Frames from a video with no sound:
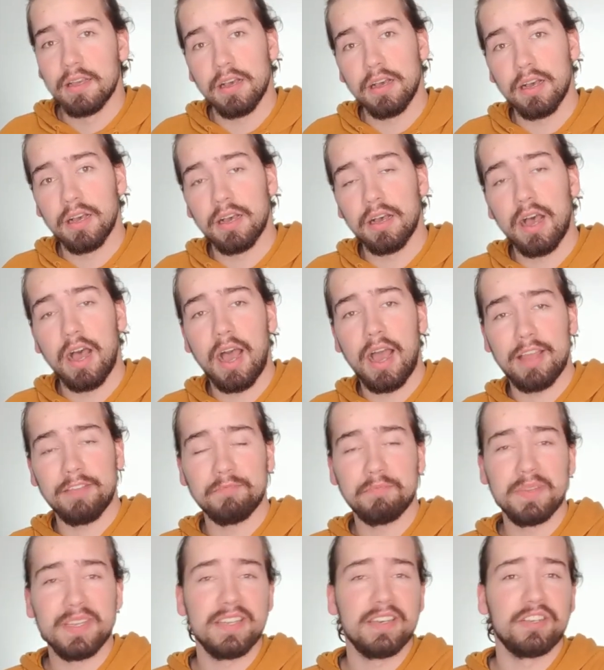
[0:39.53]

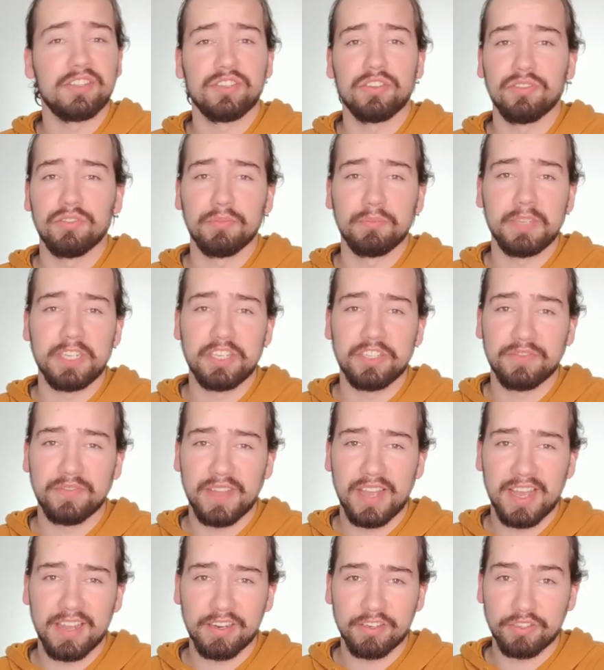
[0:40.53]
I've been a Turtle Beach
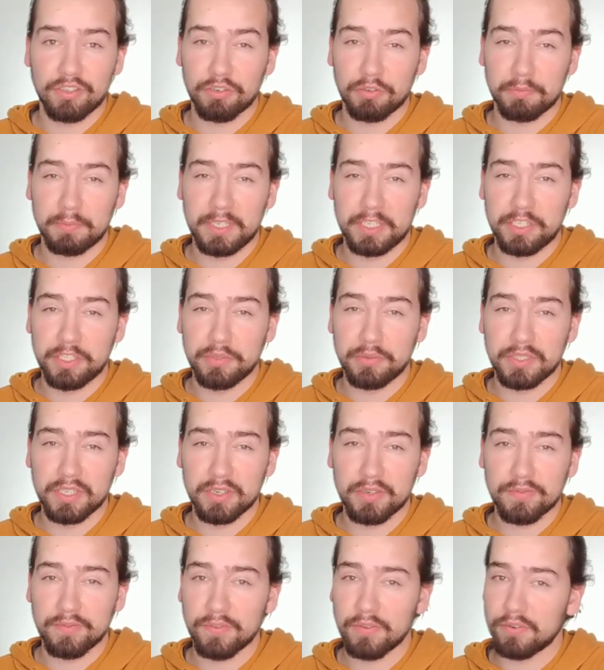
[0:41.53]
fan, a Turtle Beach
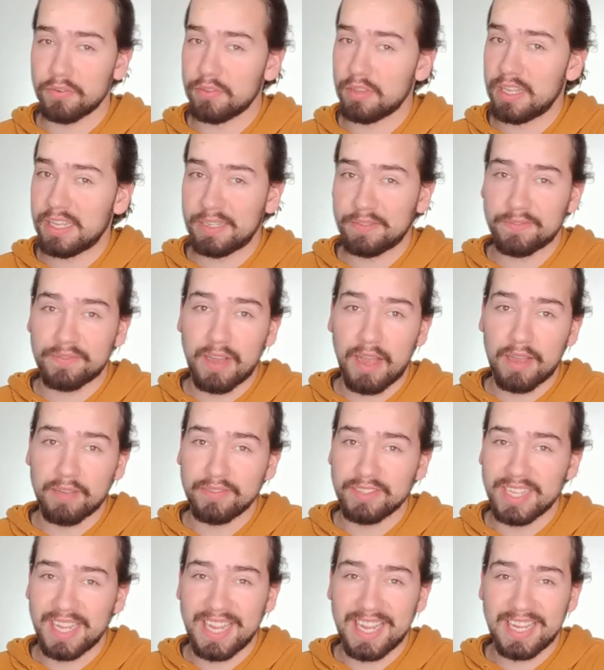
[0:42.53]
user for like 5
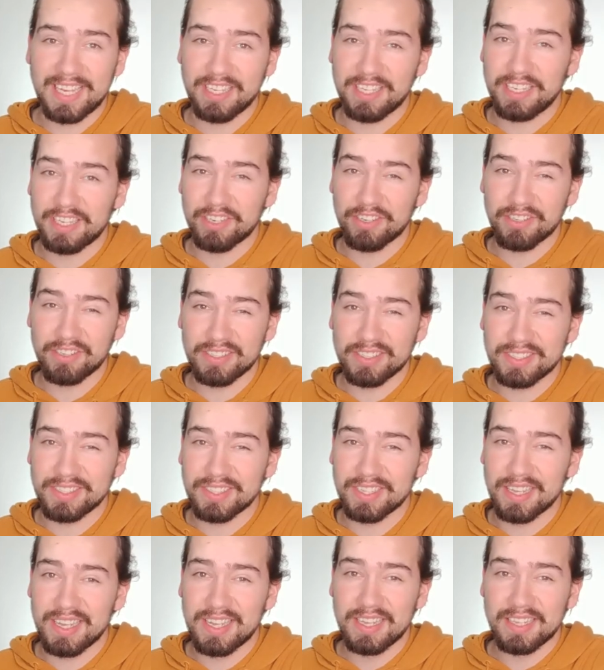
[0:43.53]
to 8 years
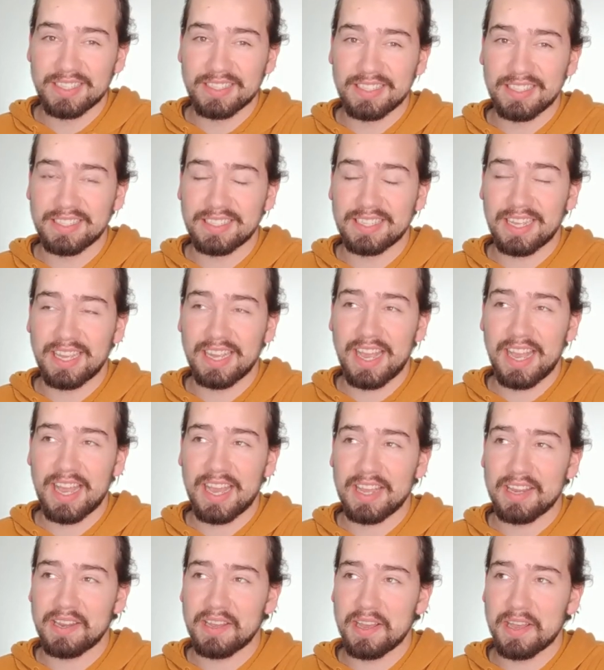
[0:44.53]
since I
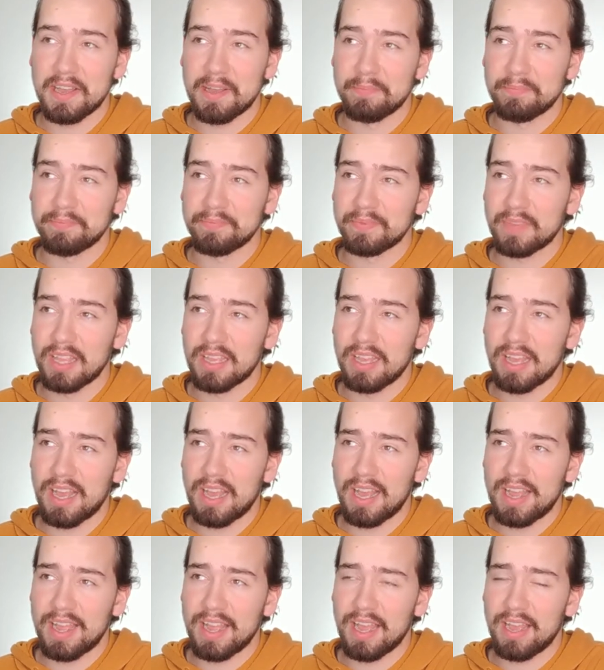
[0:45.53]
had,
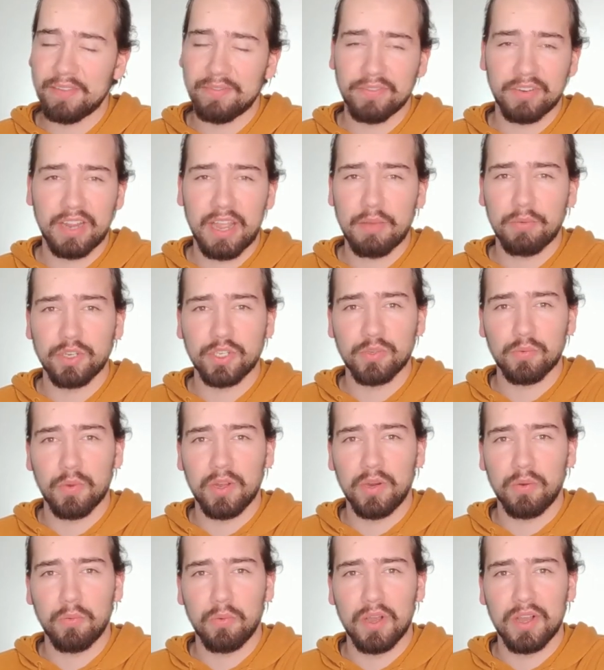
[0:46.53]
I forget which one
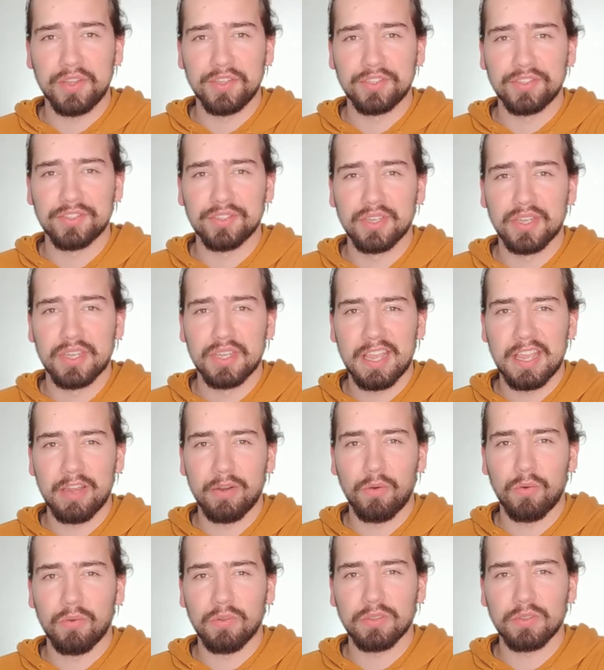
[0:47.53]
it was, an
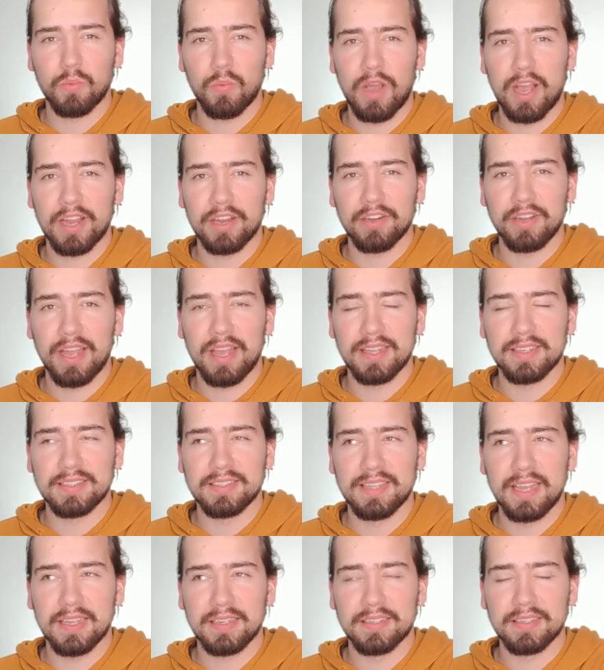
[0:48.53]
old wired
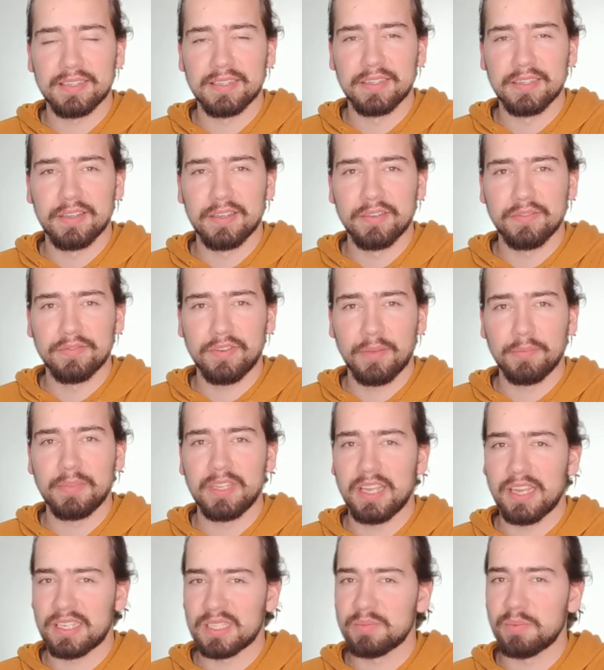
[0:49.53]
headset from
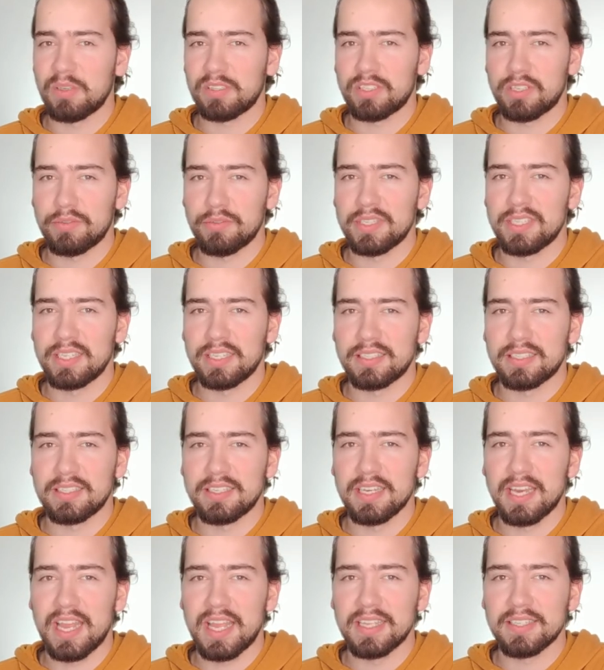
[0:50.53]
the Xbox
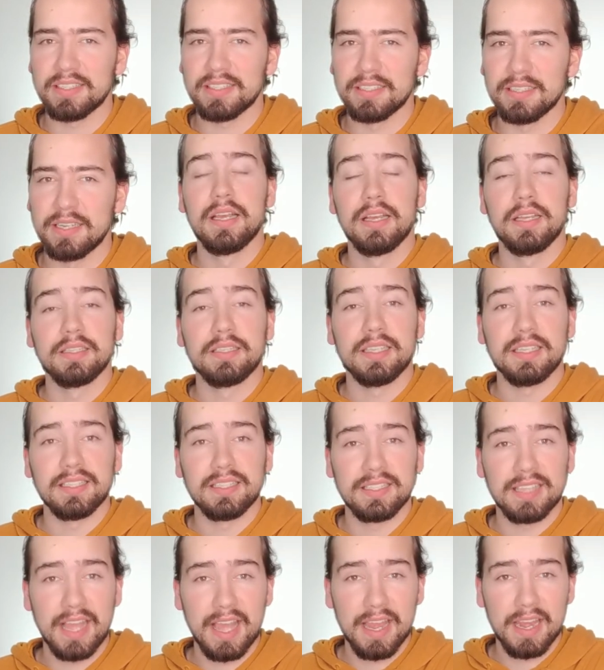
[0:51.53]
360 days. Since
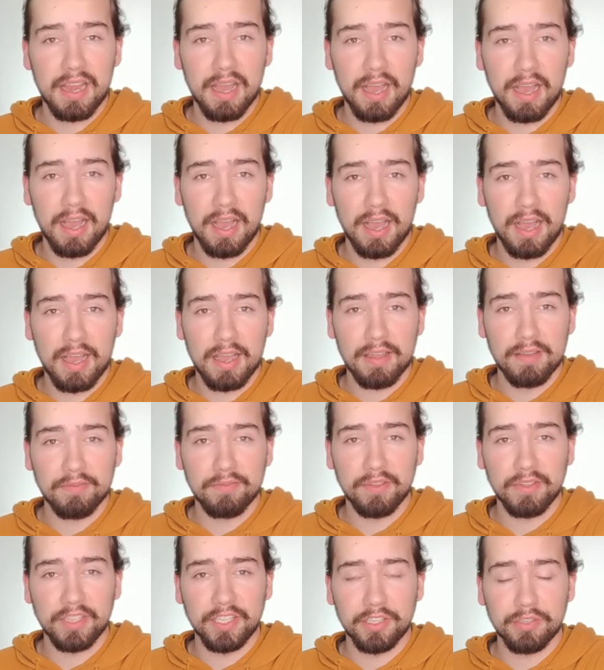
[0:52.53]
then,
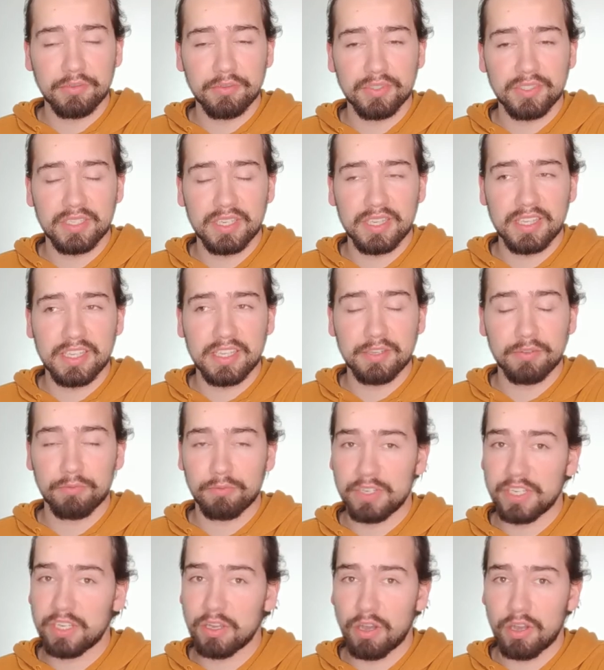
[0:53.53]
I've used the
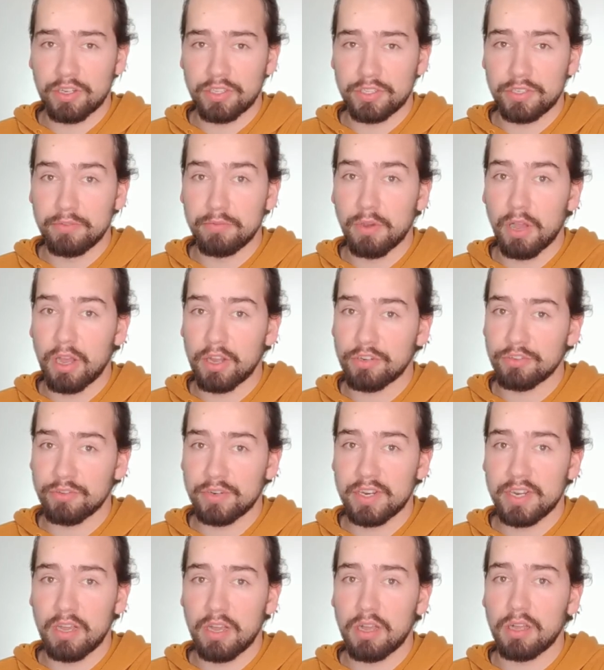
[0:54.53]
Recon
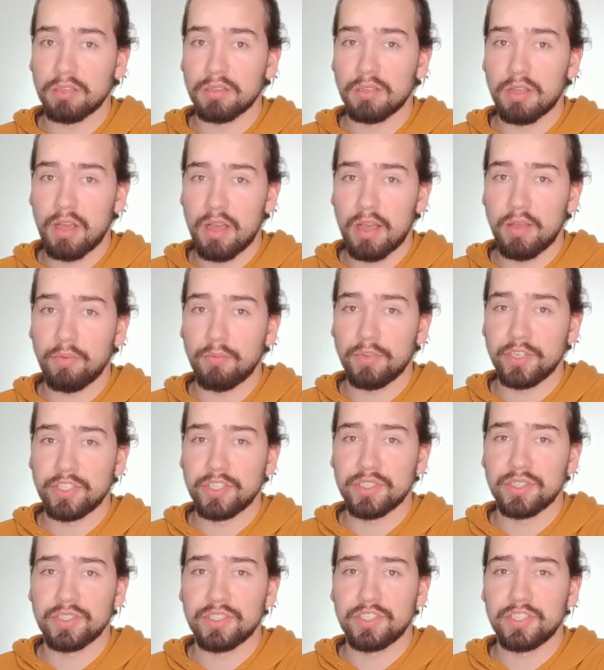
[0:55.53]
200 a lot,
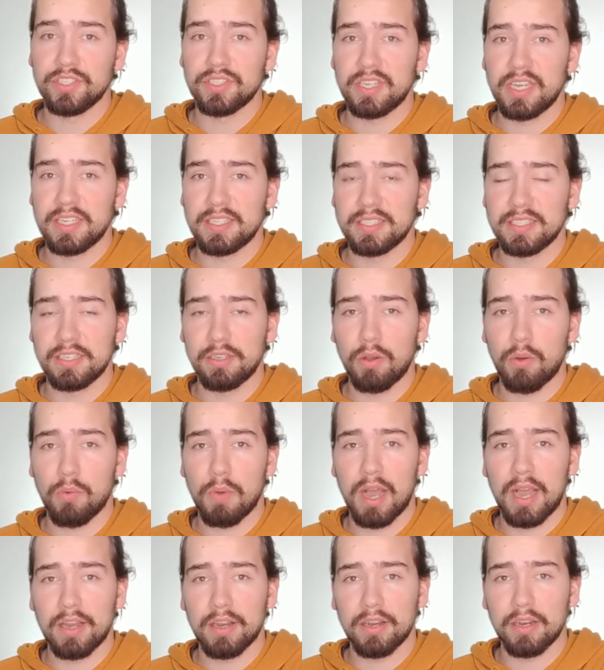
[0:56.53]
which is just a single
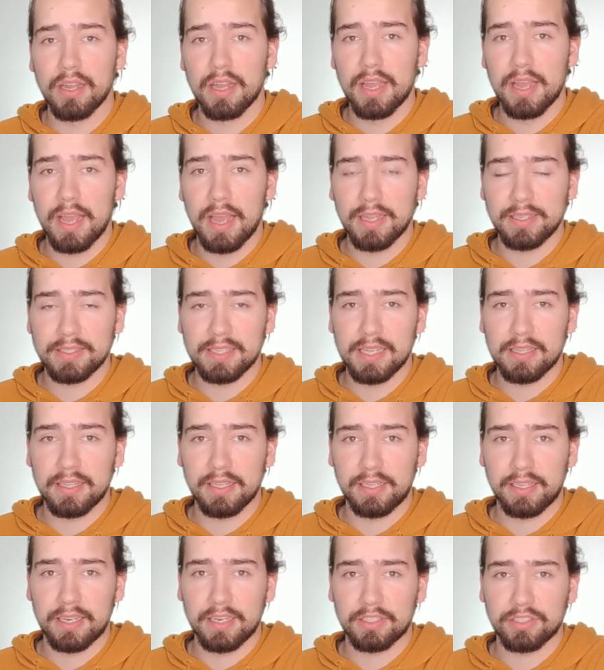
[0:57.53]
wire headset
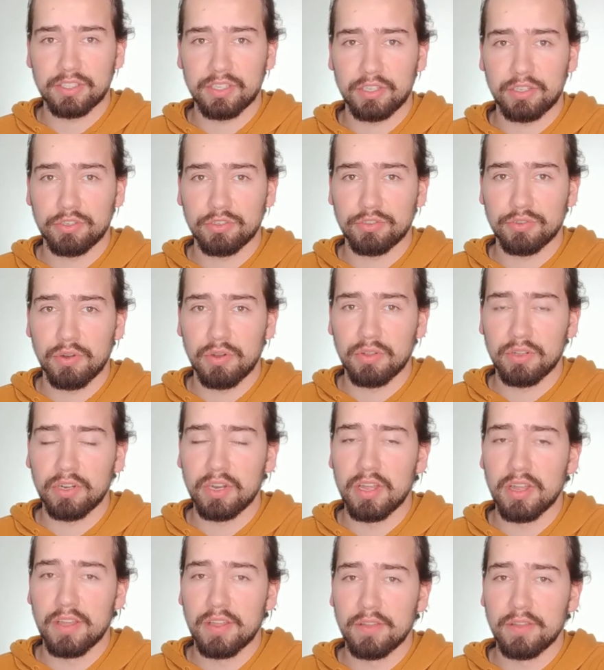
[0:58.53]
that connects to the controller.